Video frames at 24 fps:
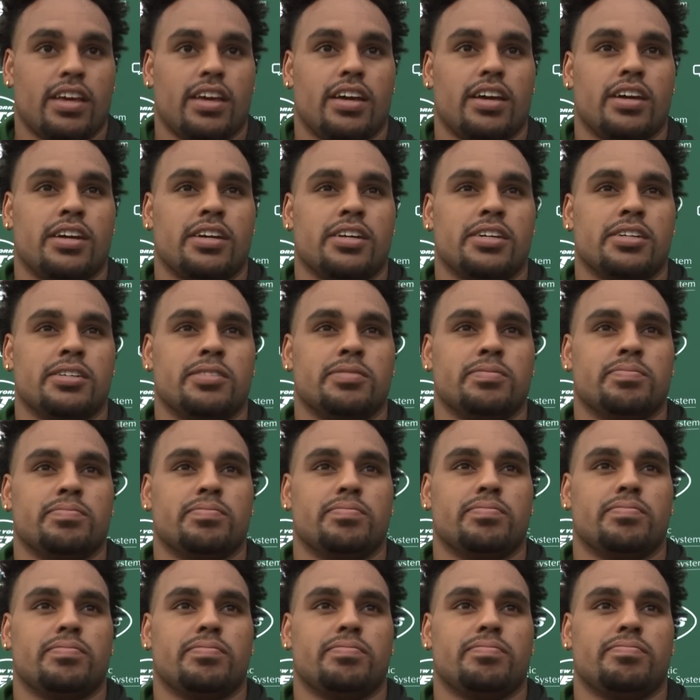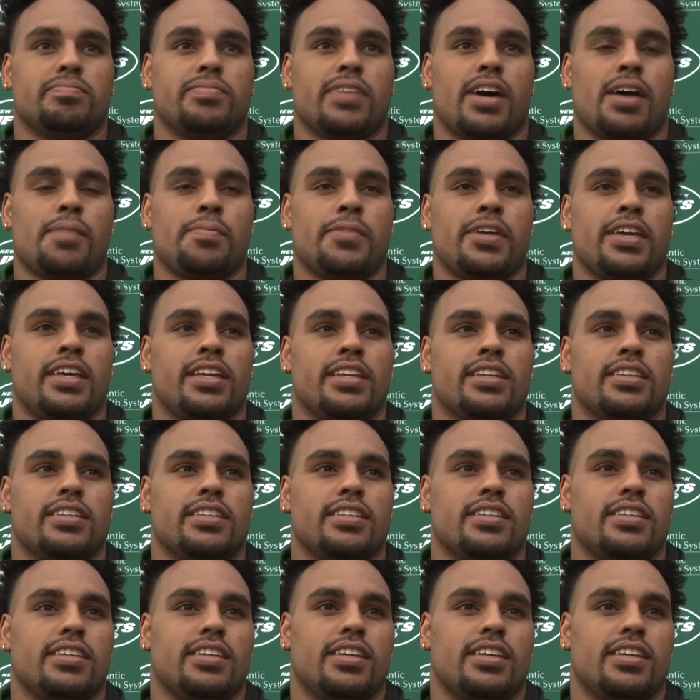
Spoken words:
But I mean,